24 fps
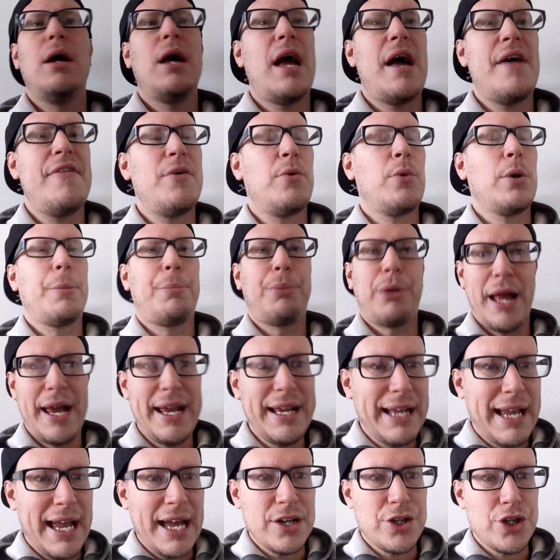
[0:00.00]
And then we were
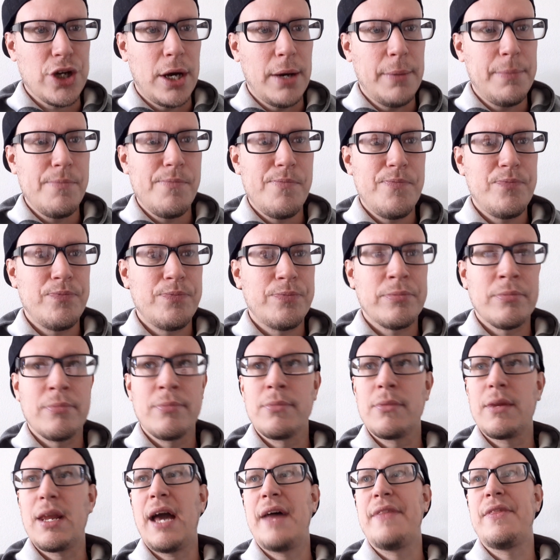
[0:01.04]
playing catch up,
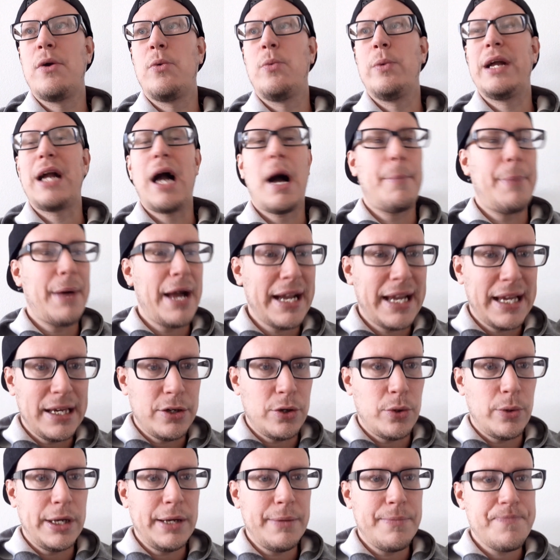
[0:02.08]
and then we got back
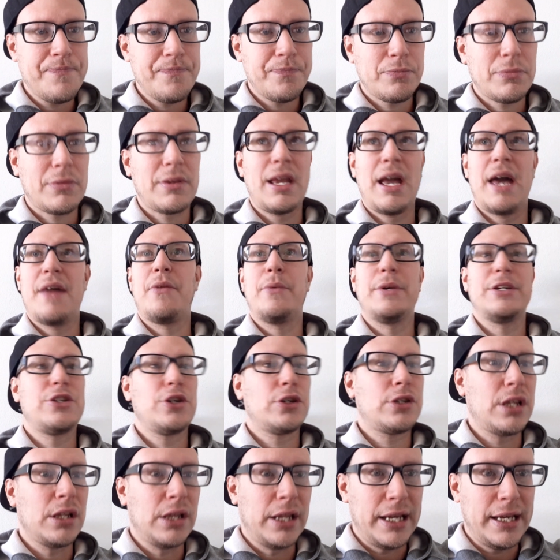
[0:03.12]
into it, and then we
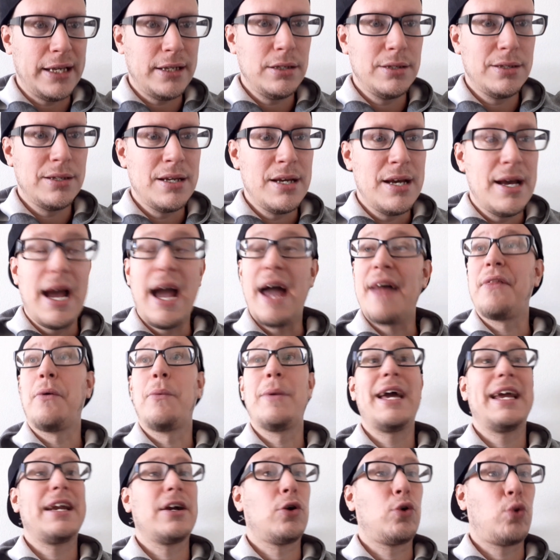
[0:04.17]
took the lead, and then
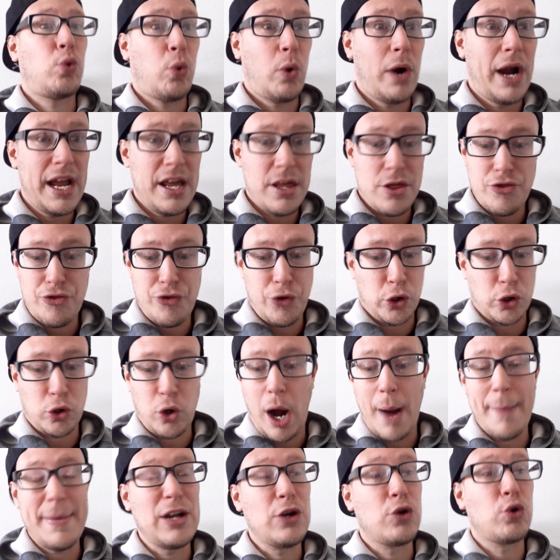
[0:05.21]
we had a great third
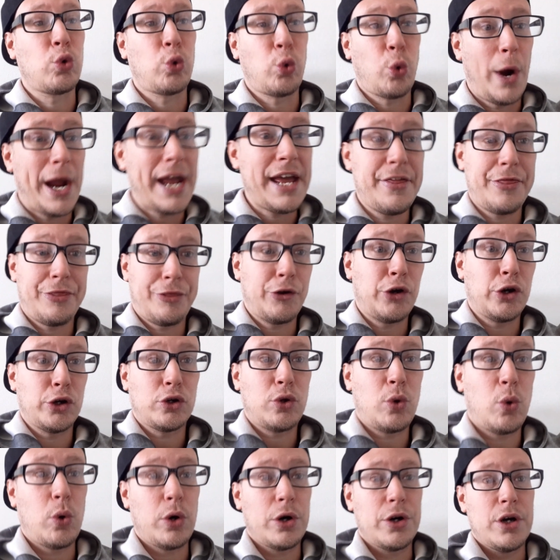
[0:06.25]

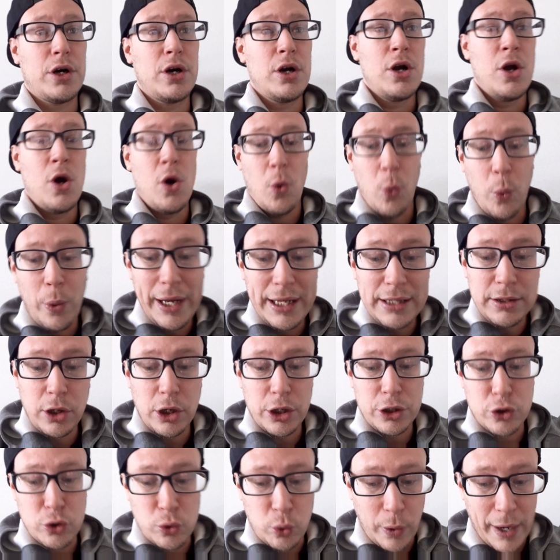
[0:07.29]
quarter. We
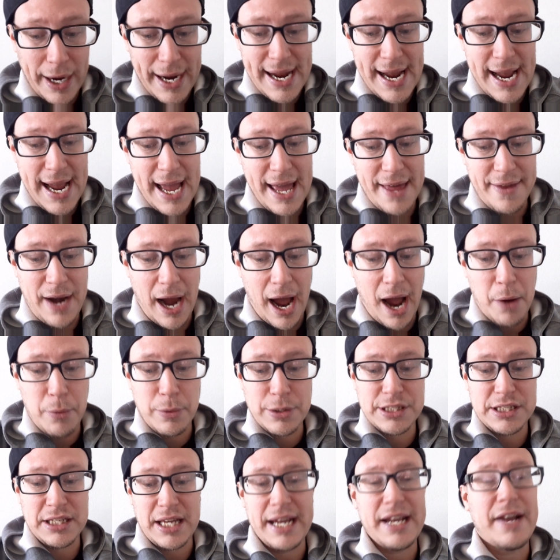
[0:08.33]
looked great, and I
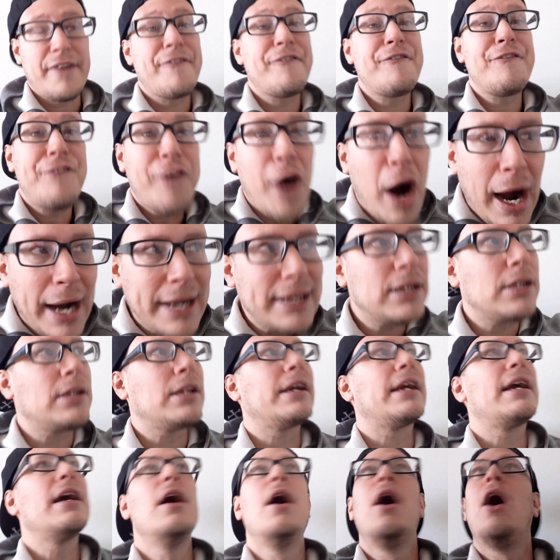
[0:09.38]
was like, finally,